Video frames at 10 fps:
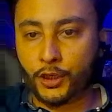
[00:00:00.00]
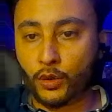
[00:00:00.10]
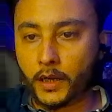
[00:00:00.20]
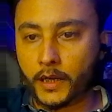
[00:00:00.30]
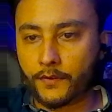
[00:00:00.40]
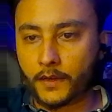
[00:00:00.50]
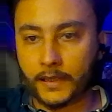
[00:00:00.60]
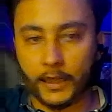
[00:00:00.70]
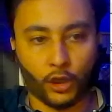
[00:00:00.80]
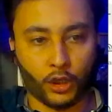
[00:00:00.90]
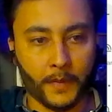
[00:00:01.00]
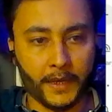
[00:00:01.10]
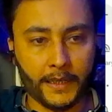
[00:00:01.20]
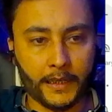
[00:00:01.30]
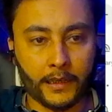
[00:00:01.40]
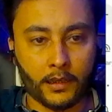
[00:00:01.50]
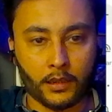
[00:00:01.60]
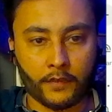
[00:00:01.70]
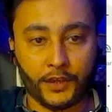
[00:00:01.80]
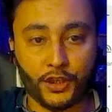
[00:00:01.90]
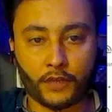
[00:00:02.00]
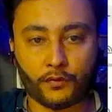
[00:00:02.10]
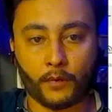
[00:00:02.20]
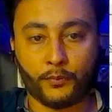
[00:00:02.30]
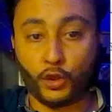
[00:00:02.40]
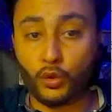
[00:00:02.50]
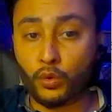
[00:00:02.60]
neural networks that automatically learn features from